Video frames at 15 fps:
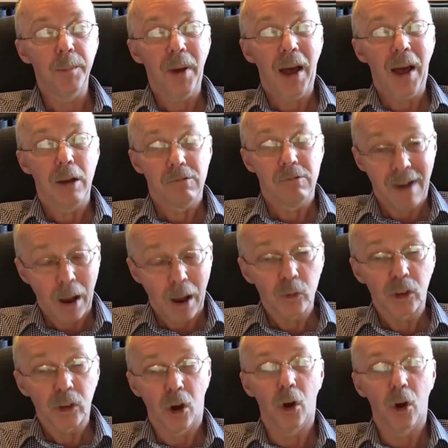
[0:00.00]

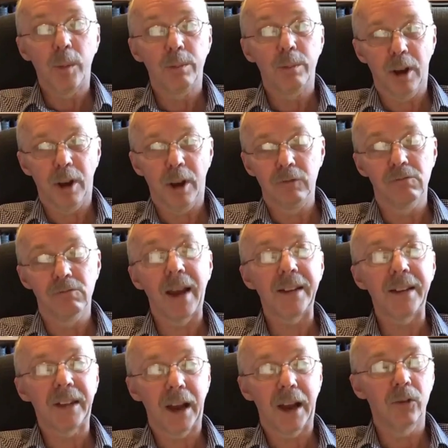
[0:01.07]
around Coimbra and
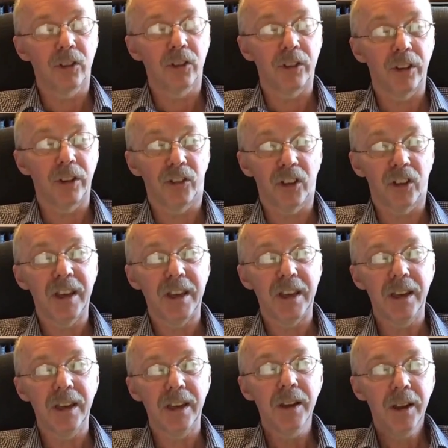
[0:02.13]
right down to the
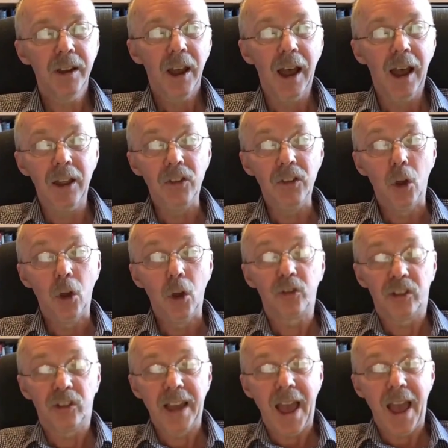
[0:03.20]
sea, and
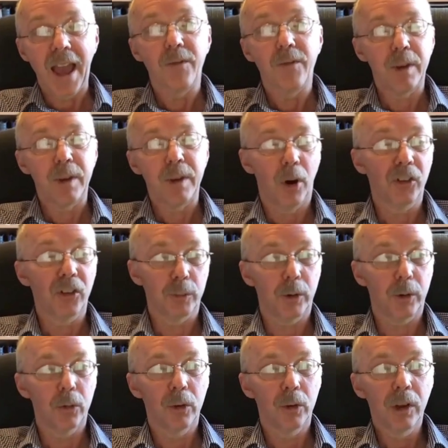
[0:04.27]
noting every
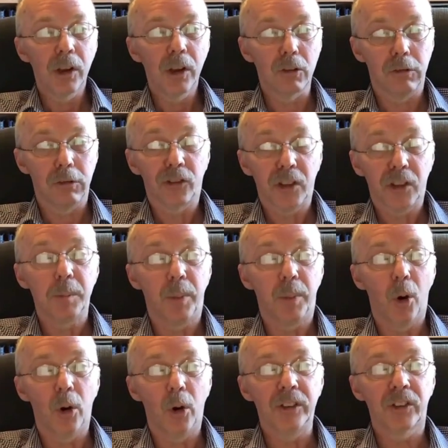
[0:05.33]
possible crossing
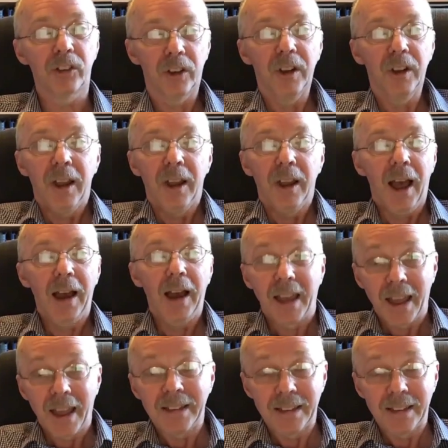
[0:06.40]
point,
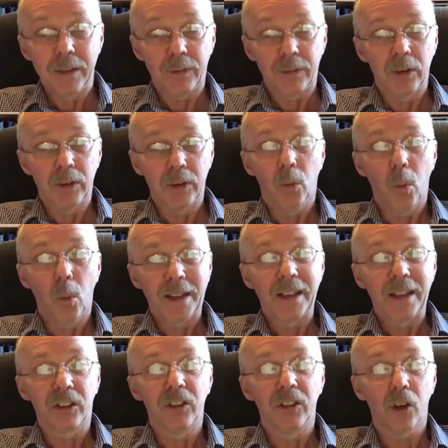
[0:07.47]
again leaving
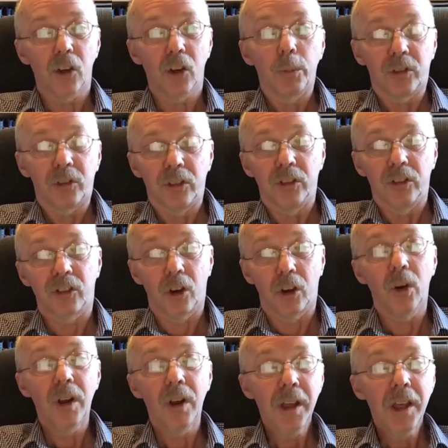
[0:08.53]
Wellington's options.
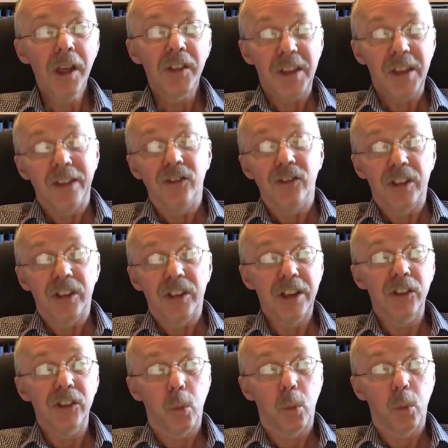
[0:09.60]
So the
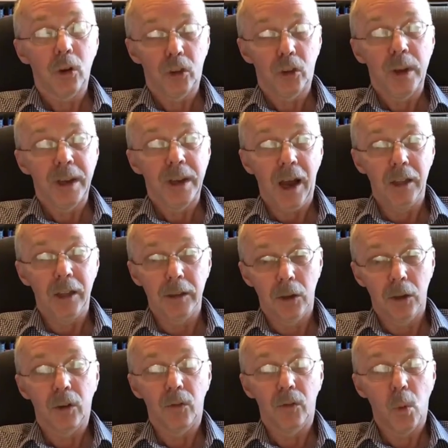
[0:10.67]
engineers were doing a
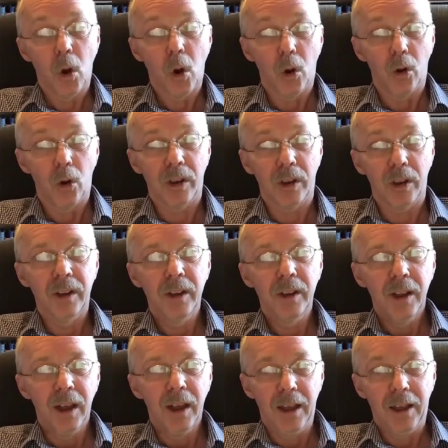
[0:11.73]
lot of work
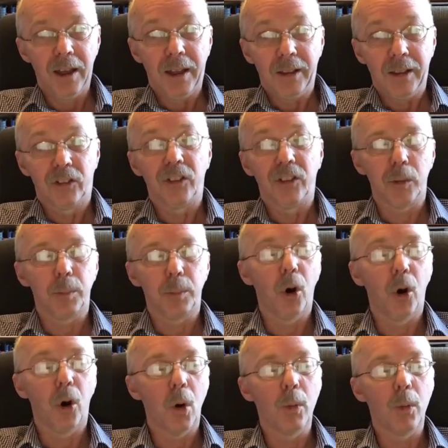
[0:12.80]
to
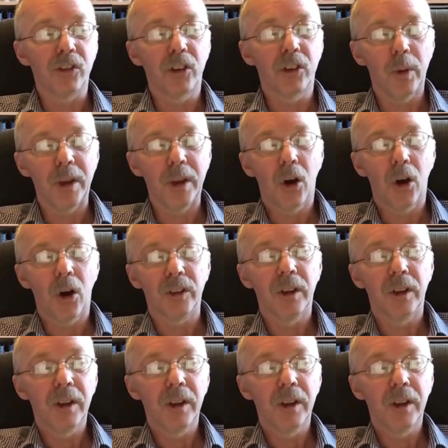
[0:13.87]
support what was going on.